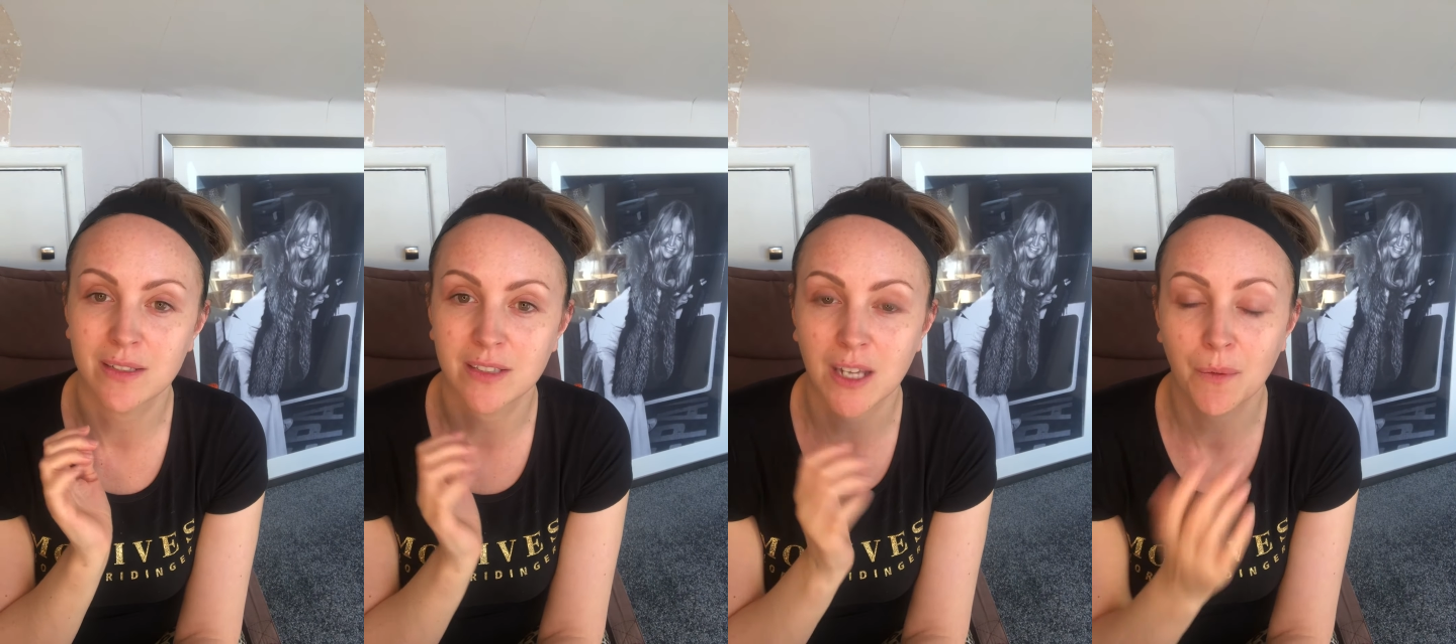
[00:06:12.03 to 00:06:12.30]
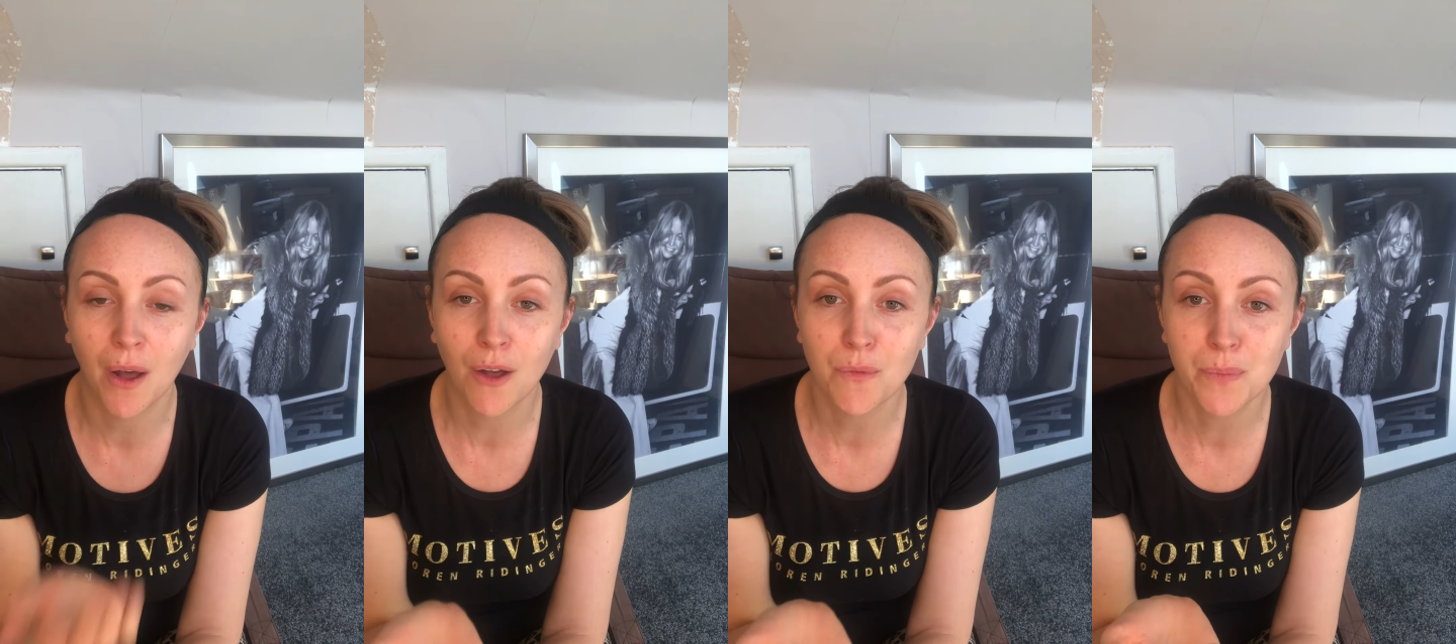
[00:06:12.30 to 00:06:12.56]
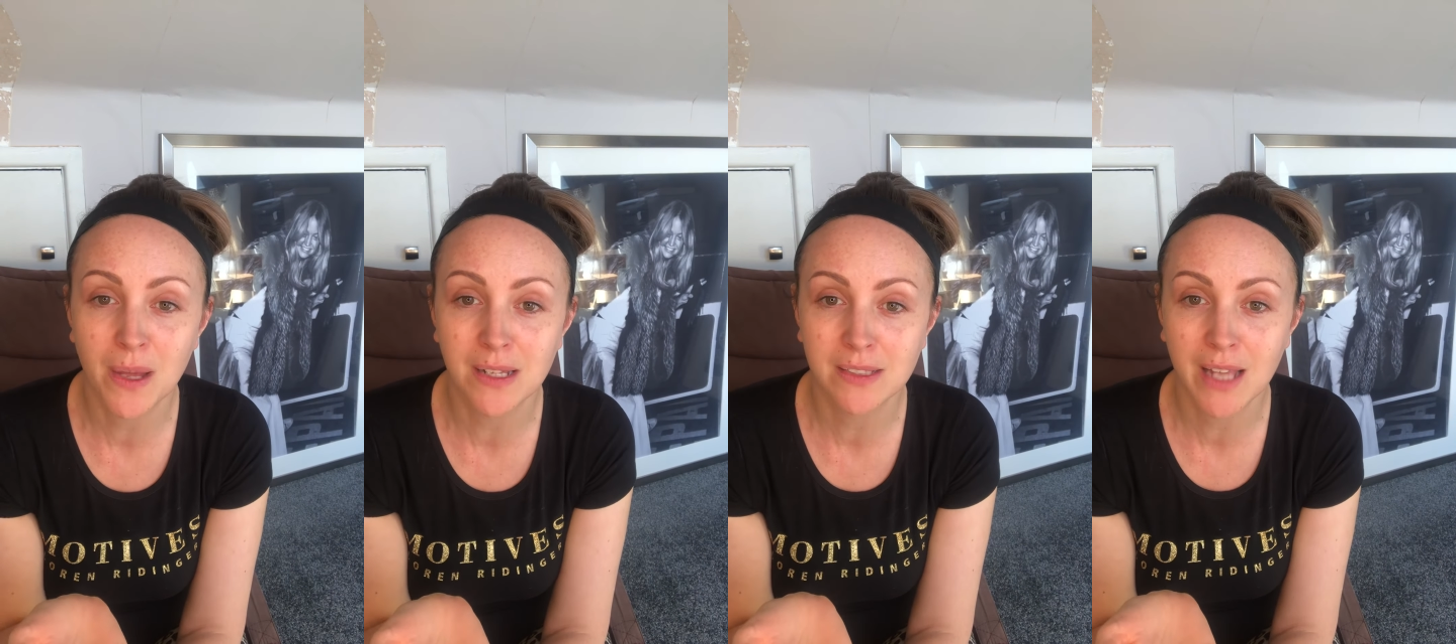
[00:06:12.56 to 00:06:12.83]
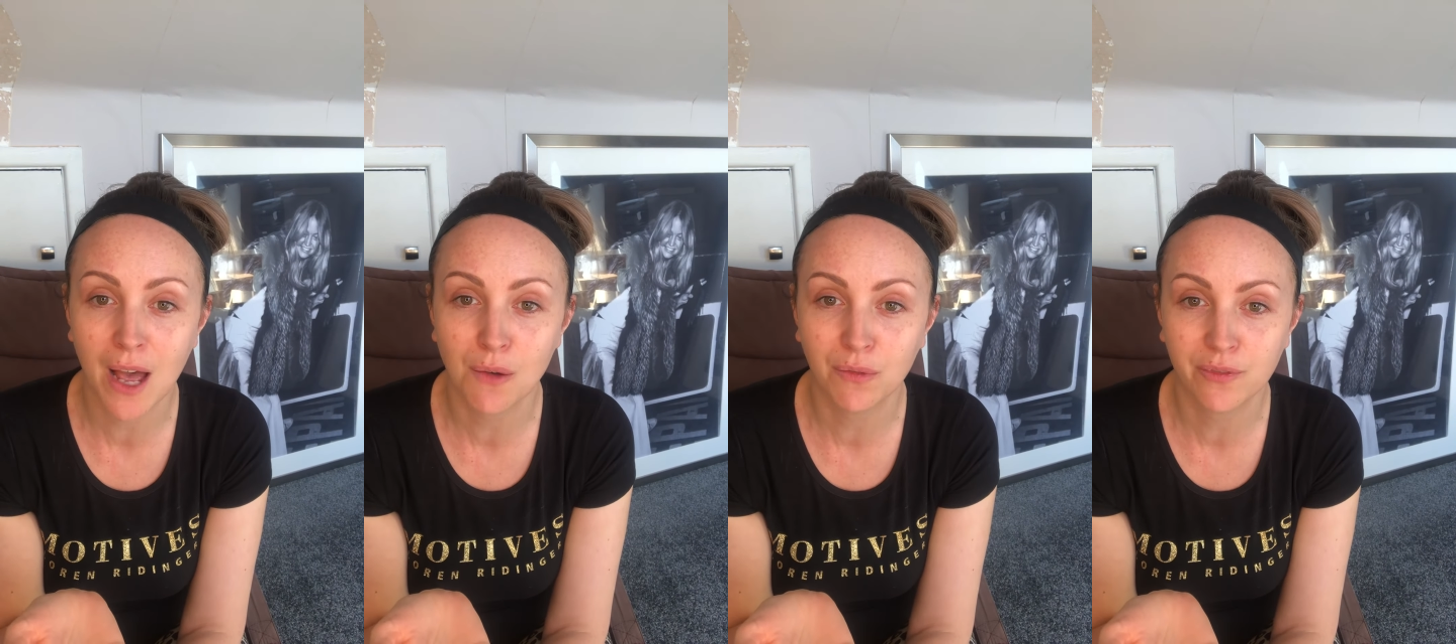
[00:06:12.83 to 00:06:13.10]
So I hope that's
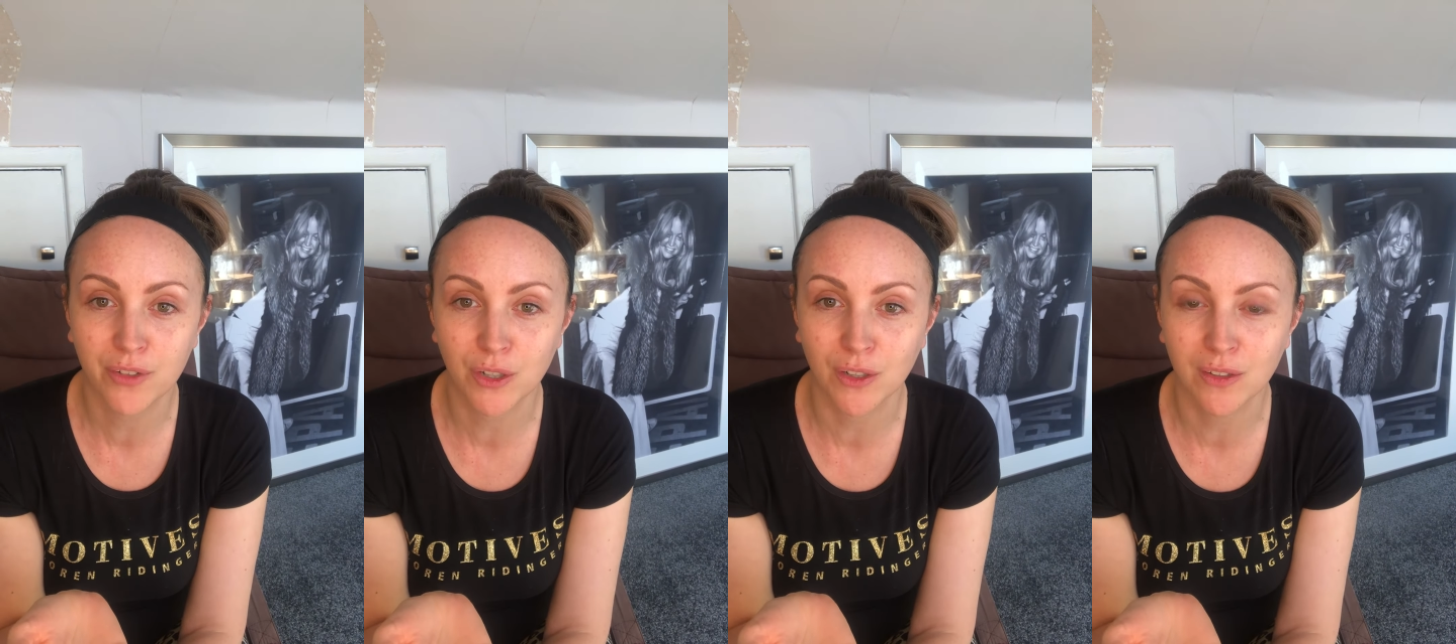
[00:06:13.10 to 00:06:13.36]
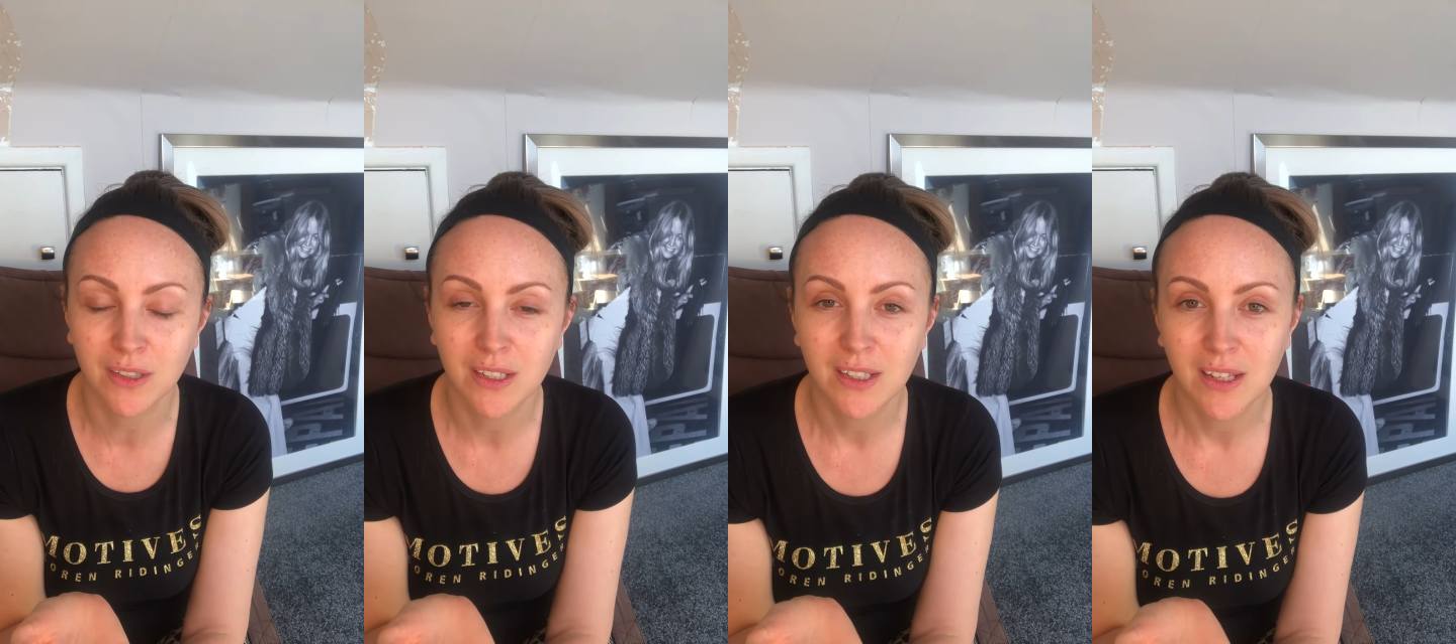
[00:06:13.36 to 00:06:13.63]
helpful.